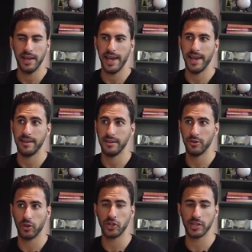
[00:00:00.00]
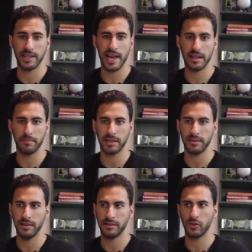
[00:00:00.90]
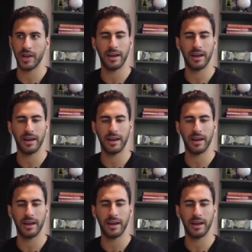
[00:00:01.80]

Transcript: And not just that, but it's going